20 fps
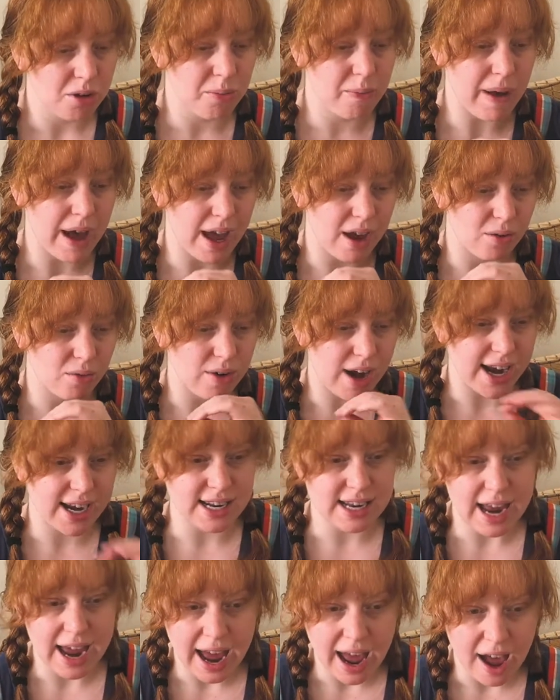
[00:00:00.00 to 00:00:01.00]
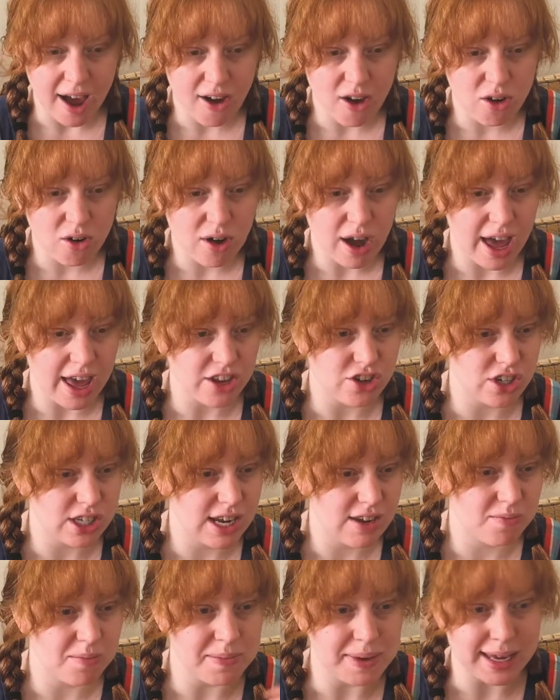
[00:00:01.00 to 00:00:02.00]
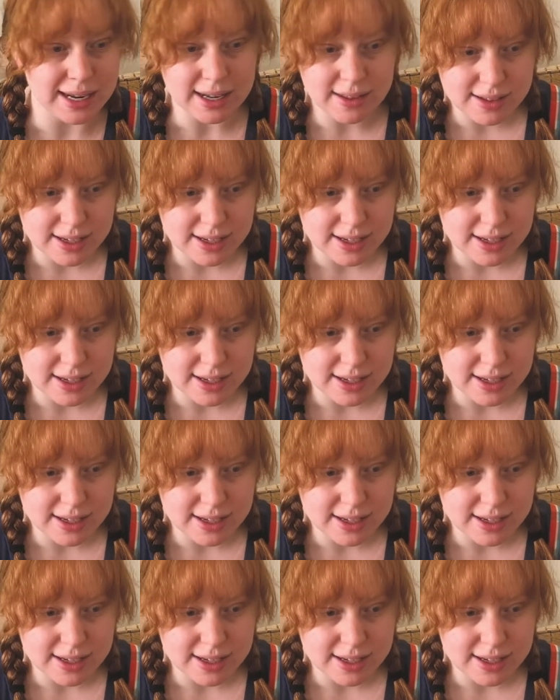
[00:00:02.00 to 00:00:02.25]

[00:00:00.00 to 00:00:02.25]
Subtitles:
But right now I just have been in